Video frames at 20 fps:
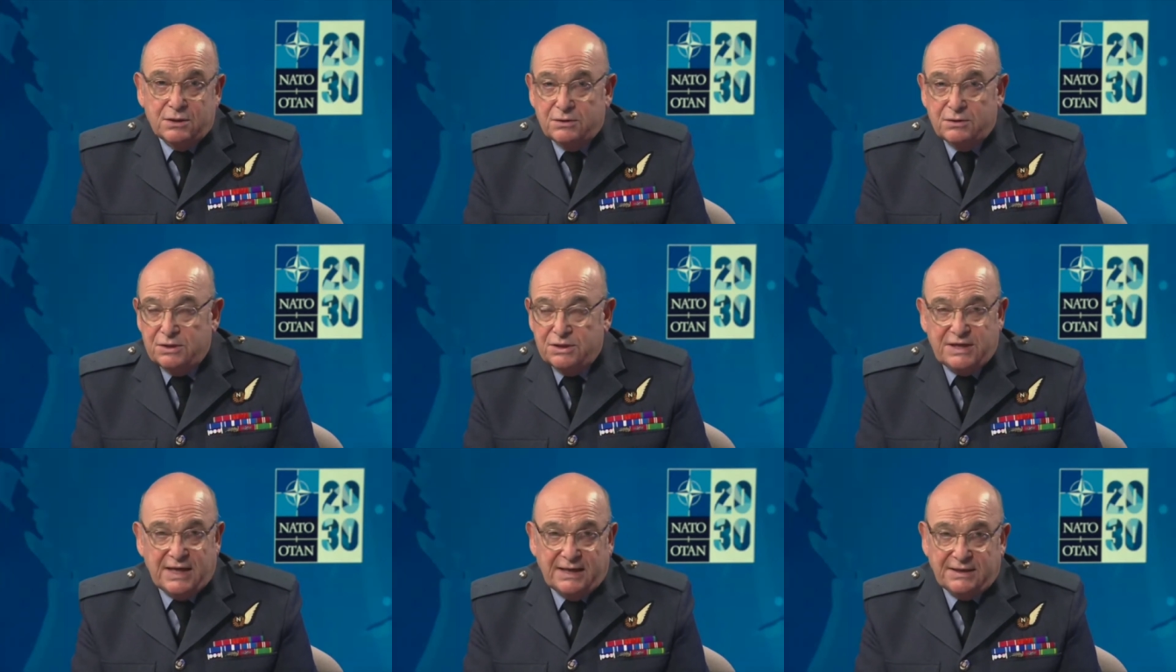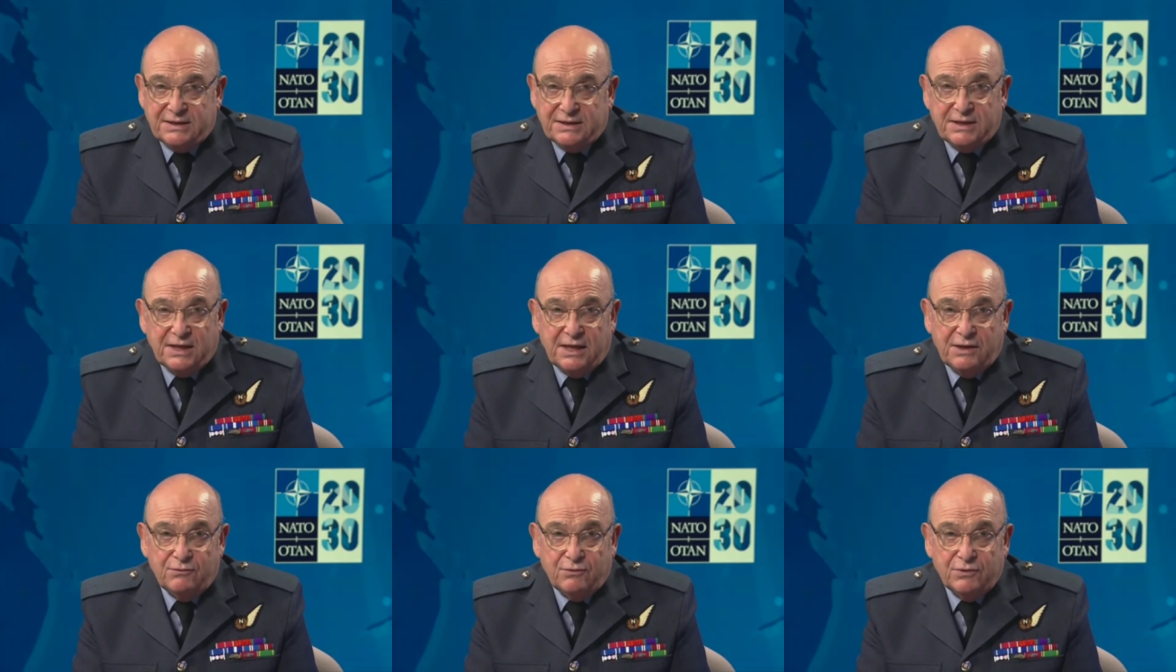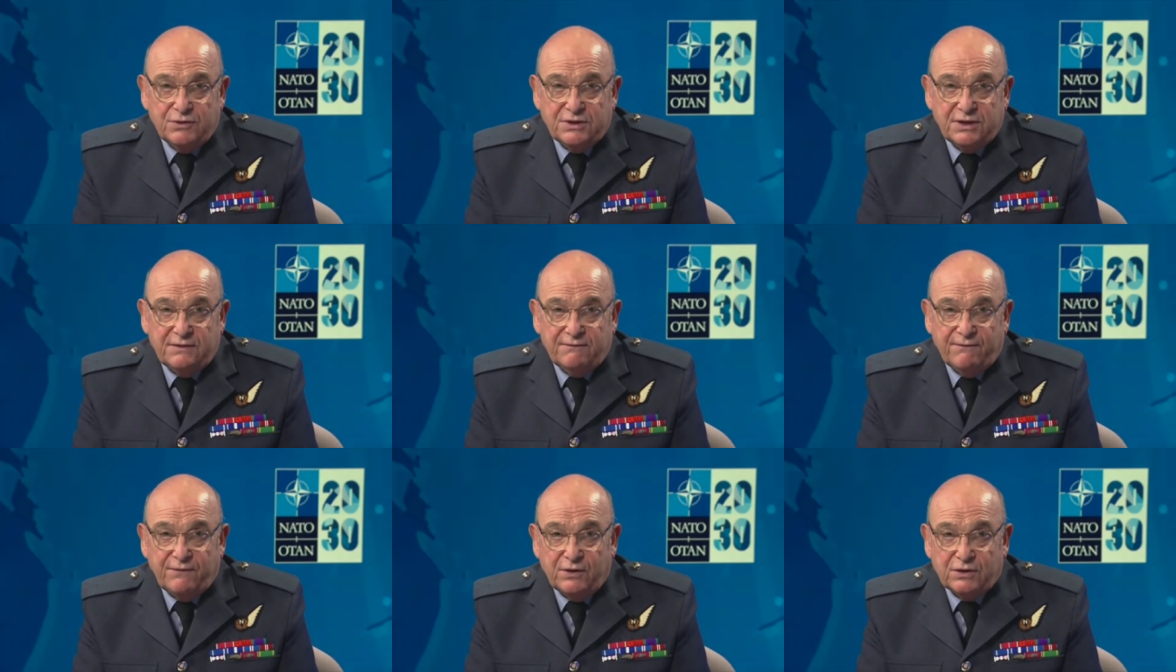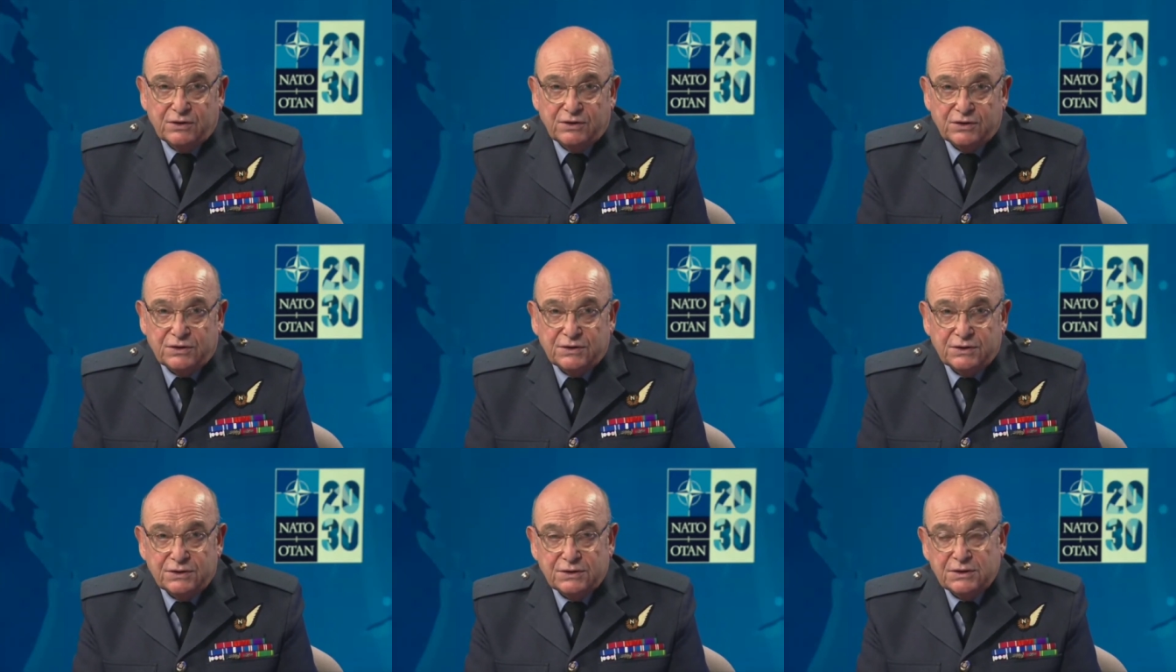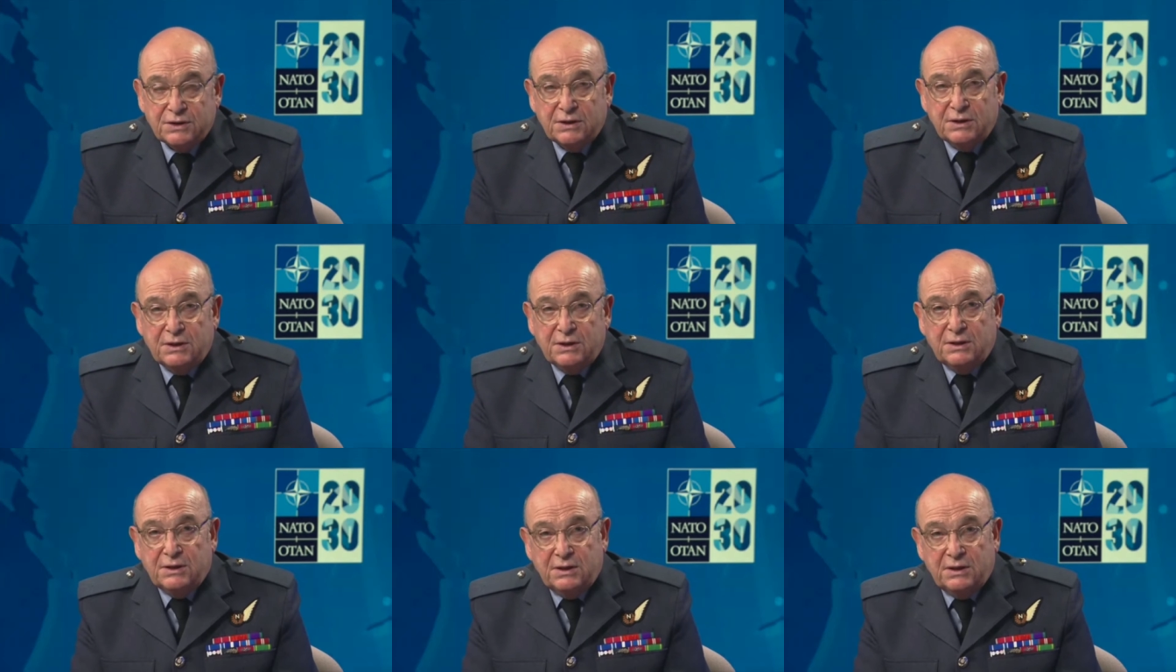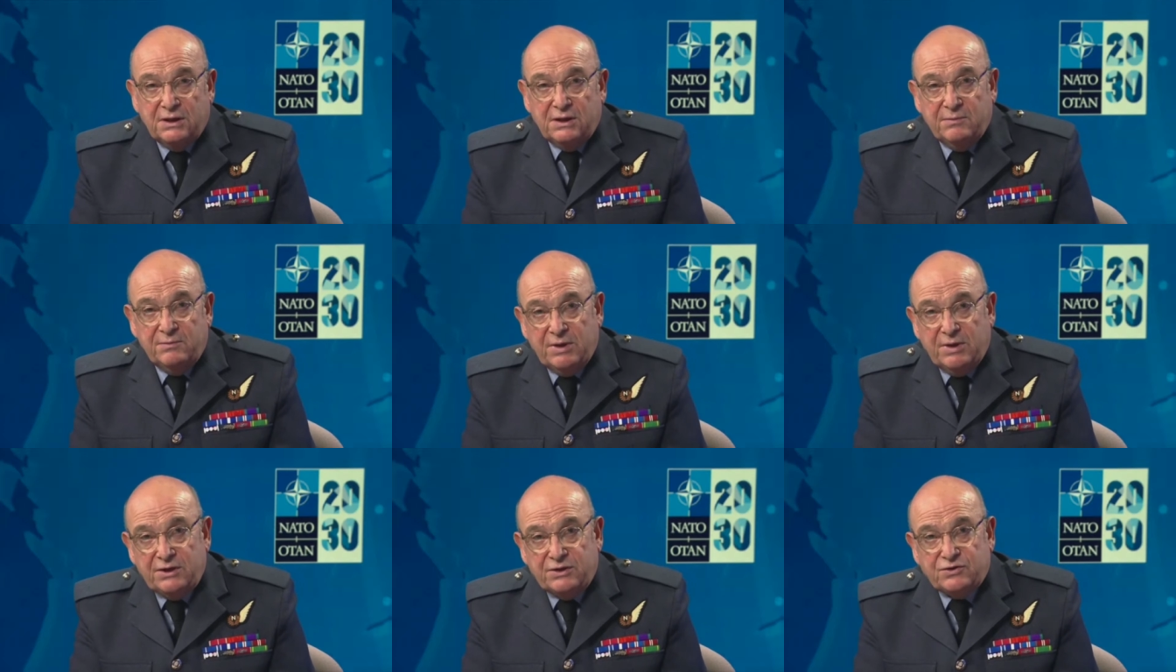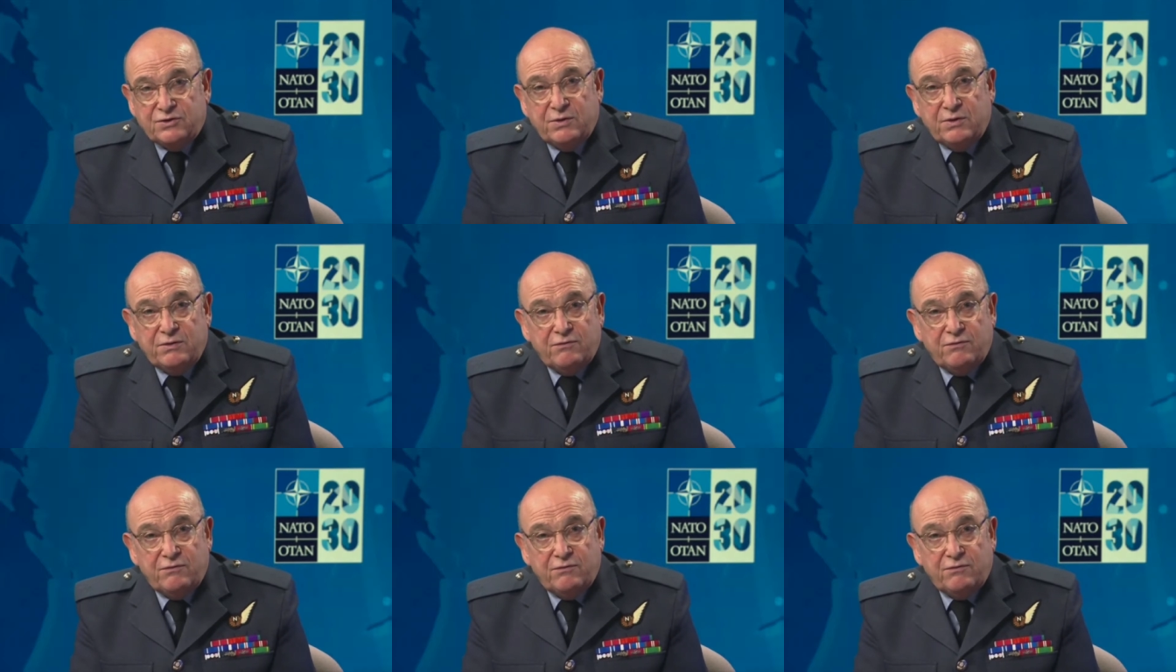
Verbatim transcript: day to day routine functions. In the military,